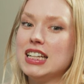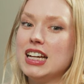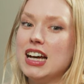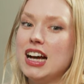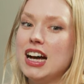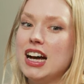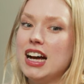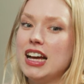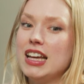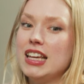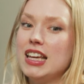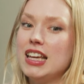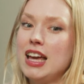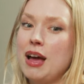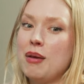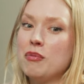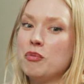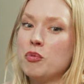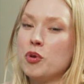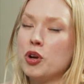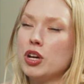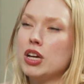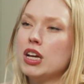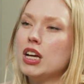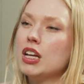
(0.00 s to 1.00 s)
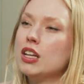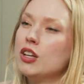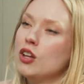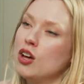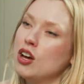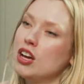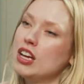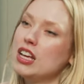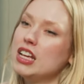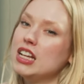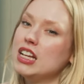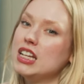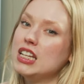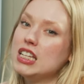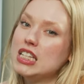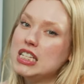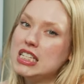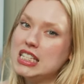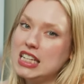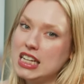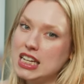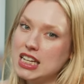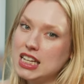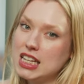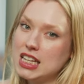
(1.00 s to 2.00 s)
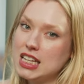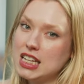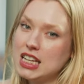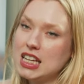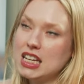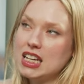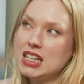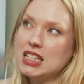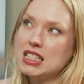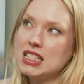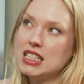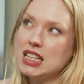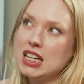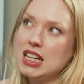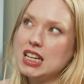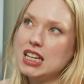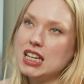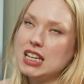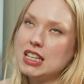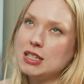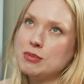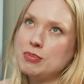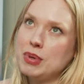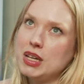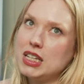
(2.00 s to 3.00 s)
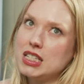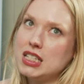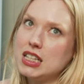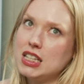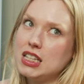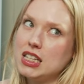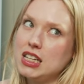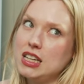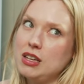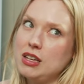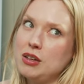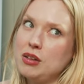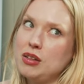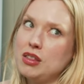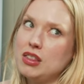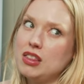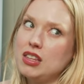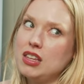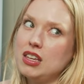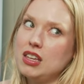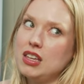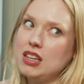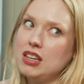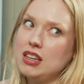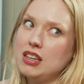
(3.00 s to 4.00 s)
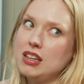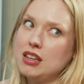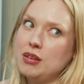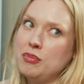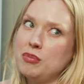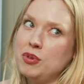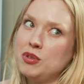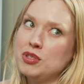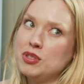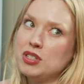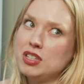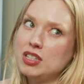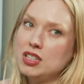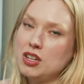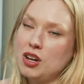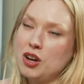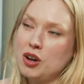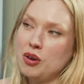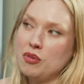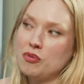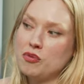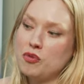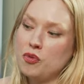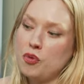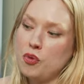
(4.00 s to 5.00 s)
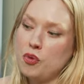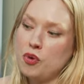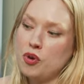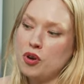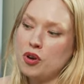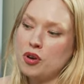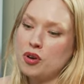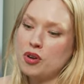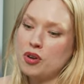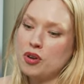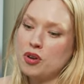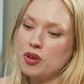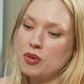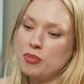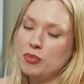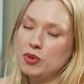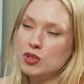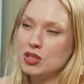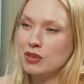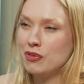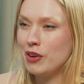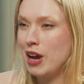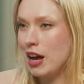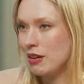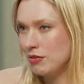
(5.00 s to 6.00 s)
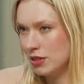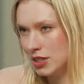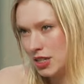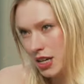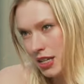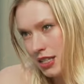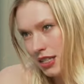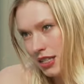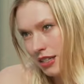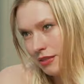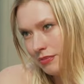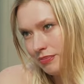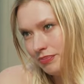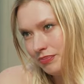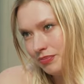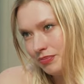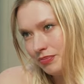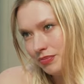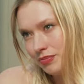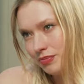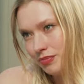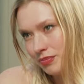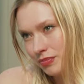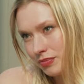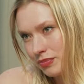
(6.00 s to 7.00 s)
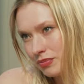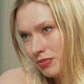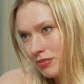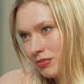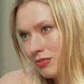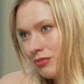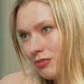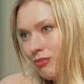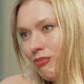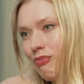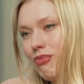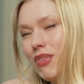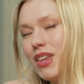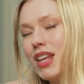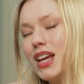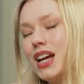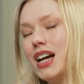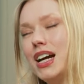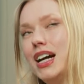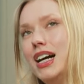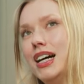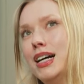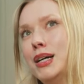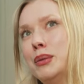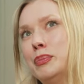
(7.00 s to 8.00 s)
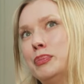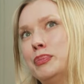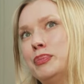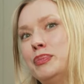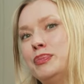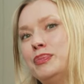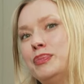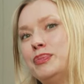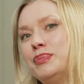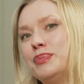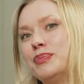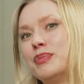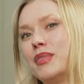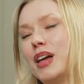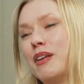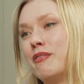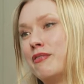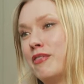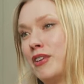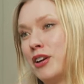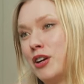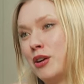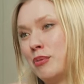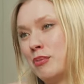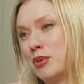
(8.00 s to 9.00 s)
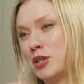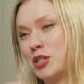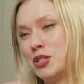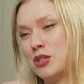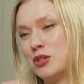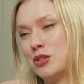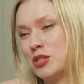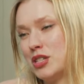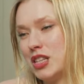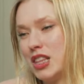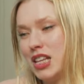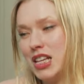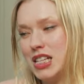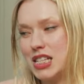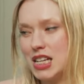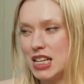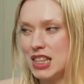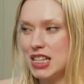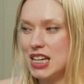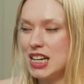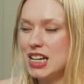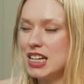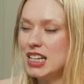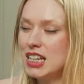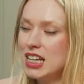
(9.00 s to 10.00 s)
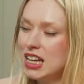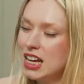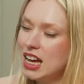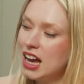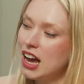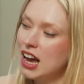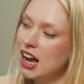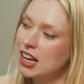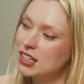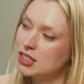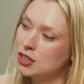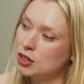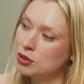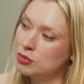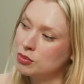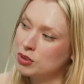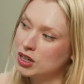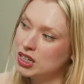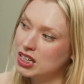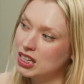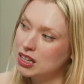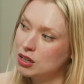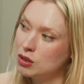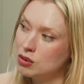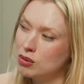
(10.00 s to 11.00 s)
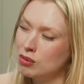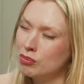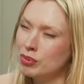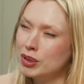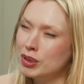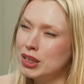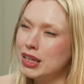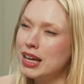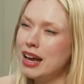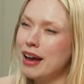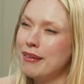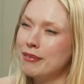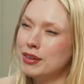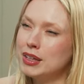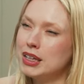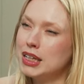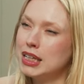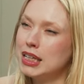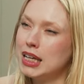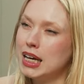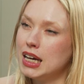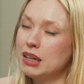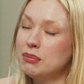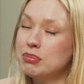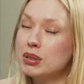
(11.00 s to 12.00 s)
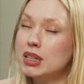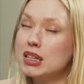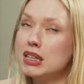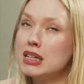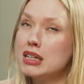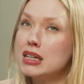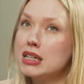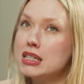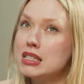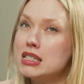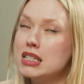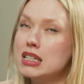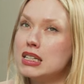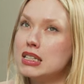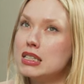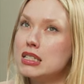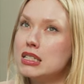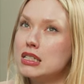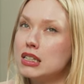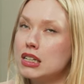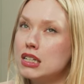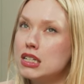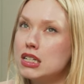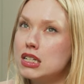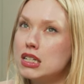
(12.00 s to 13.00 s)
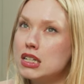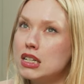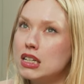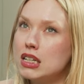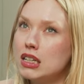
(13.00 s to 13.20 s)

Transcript: I kept working a lot in sync. Sync is basically the music term for music for advertising. Mm-hmm. Um, and for commercials and things like yeah. that. I started working really heavily in that because it is such